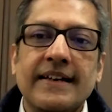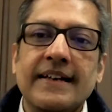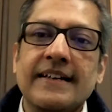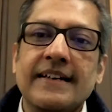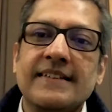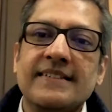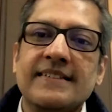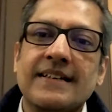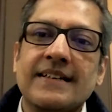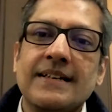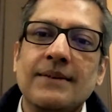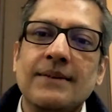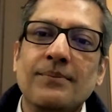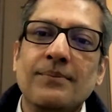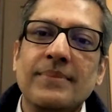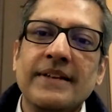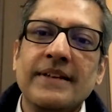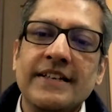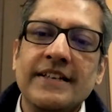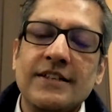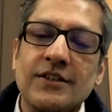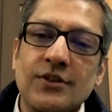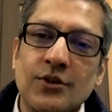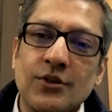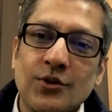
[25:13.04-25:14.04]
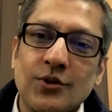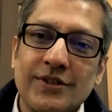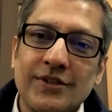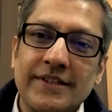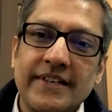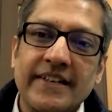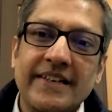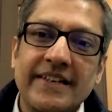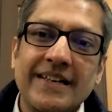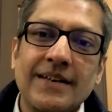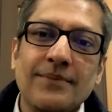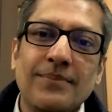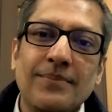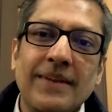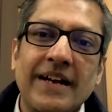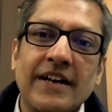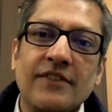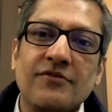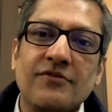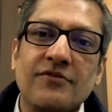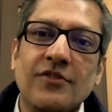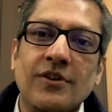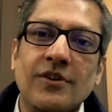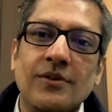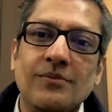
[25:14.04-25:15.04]
It's a complete note-taking
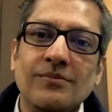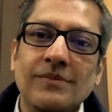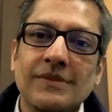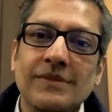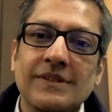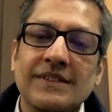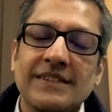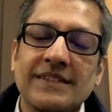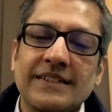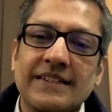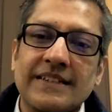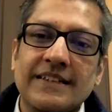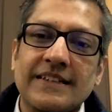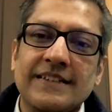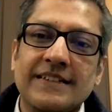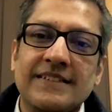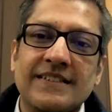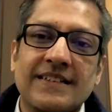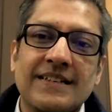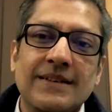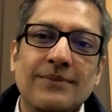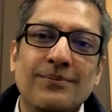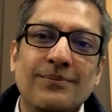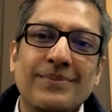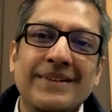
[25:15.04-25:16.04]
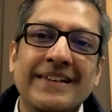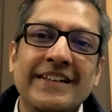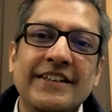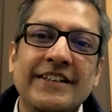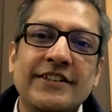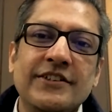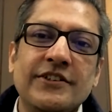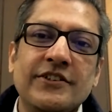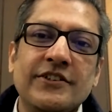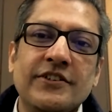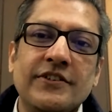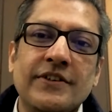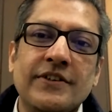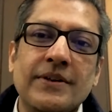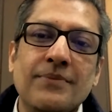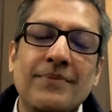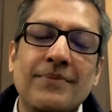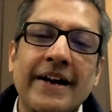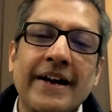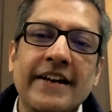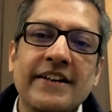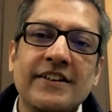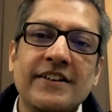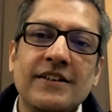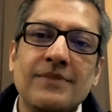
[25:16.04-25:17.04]
platform. It's a complete
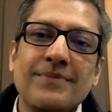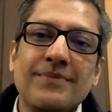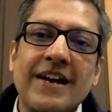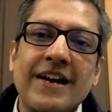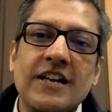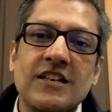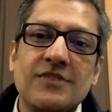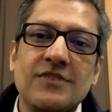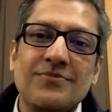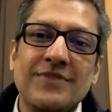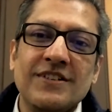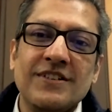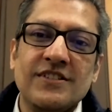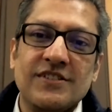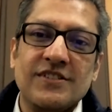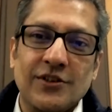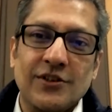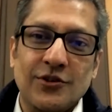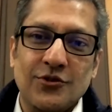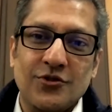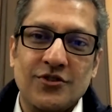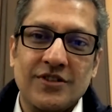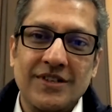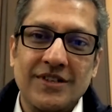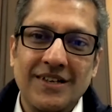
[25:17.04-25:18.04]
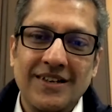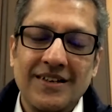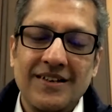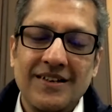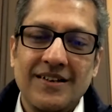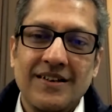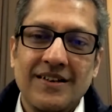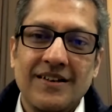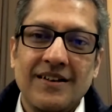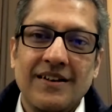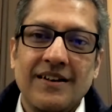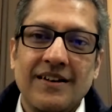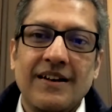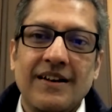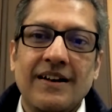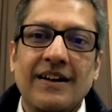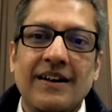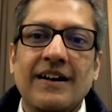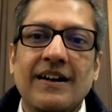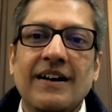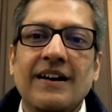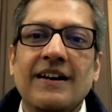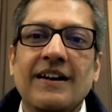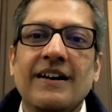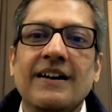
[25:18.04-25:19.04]
reminder management solution,
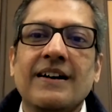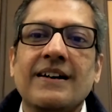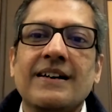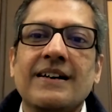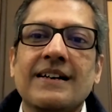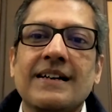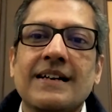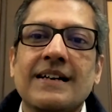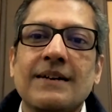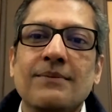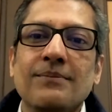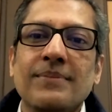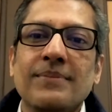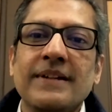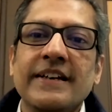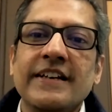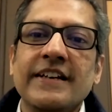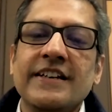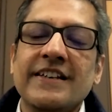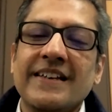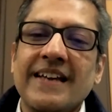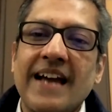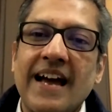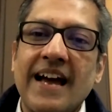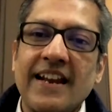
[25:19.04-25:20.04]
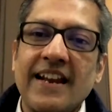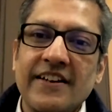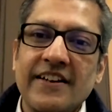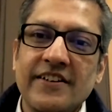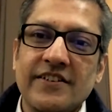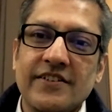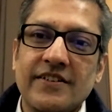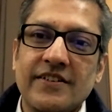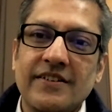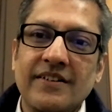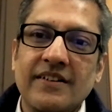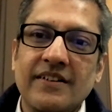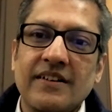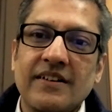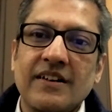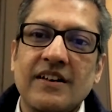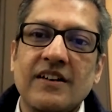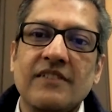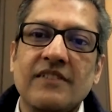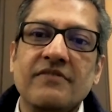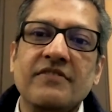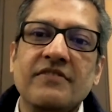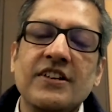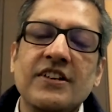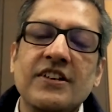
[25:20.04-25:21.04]
a complete calendar,
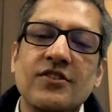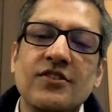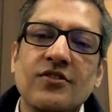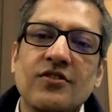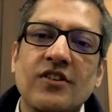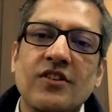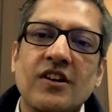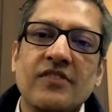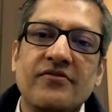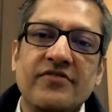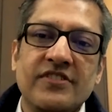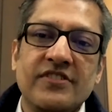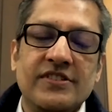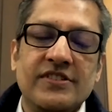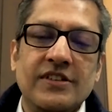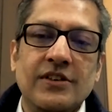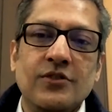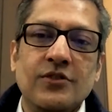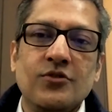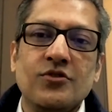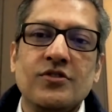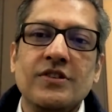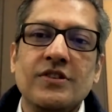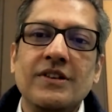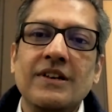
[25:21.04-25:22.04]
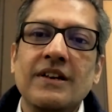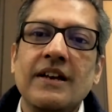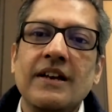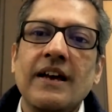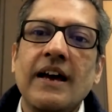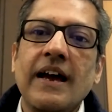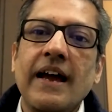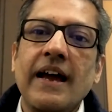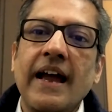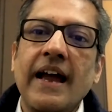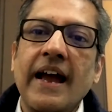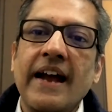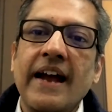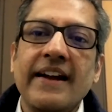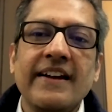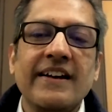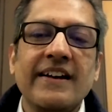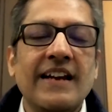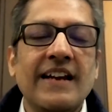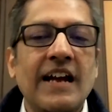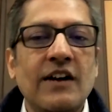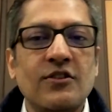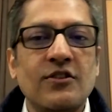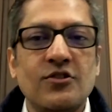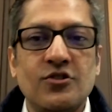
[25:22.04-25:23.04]
a video conference solution, and a
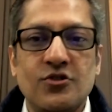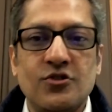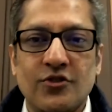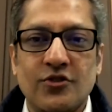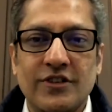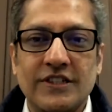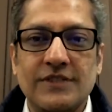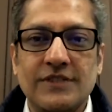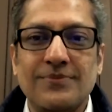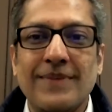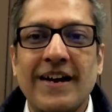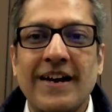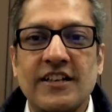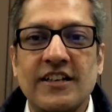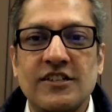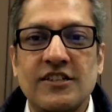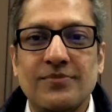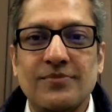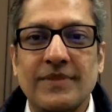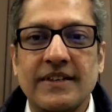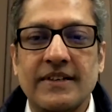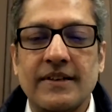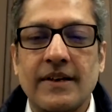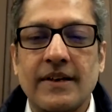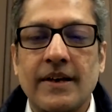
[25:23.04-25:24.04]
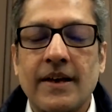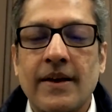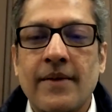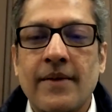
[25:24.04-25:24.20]
cloud storage management.